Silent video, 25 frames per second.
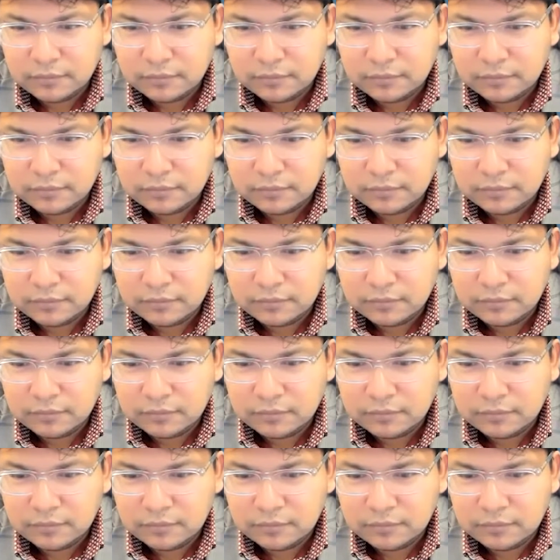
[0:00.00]

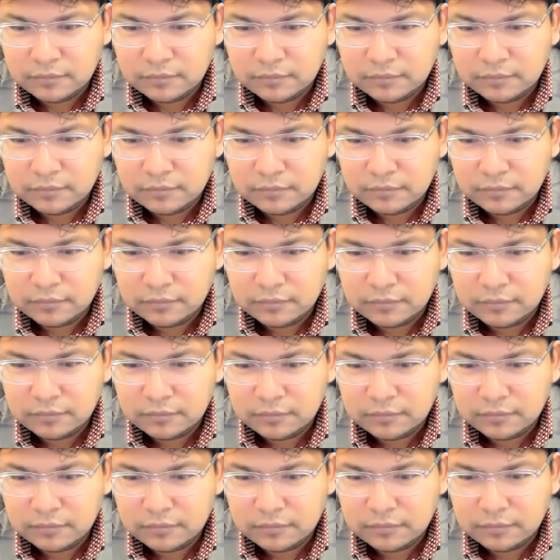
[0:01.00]

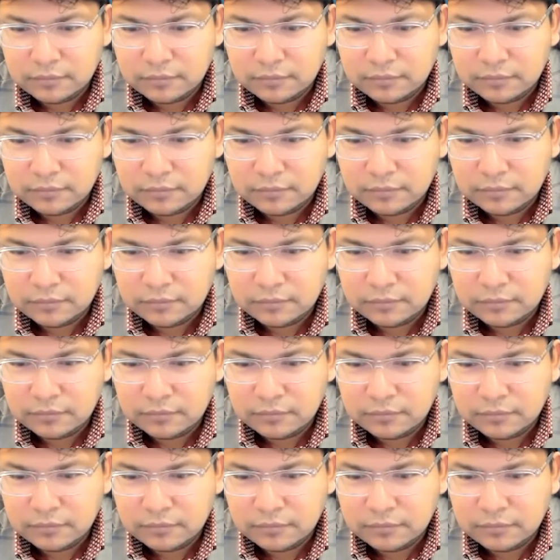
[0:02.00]

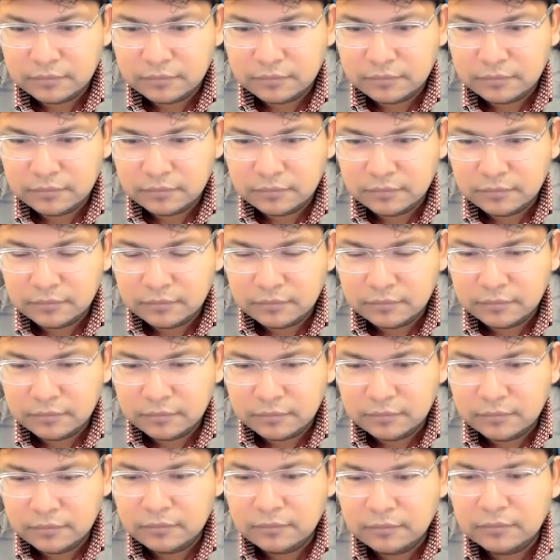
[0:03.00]

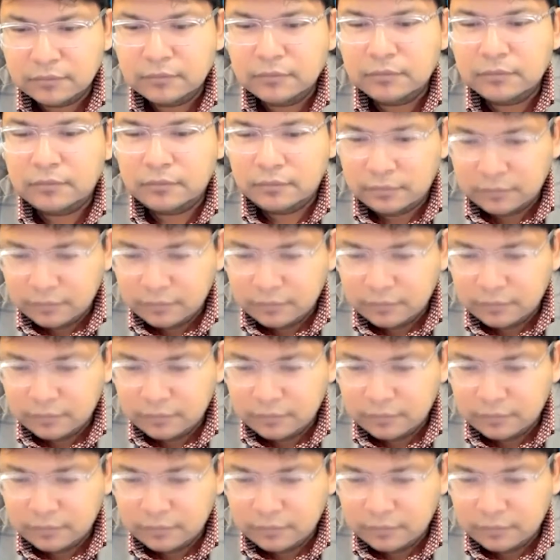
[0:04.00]
(silent)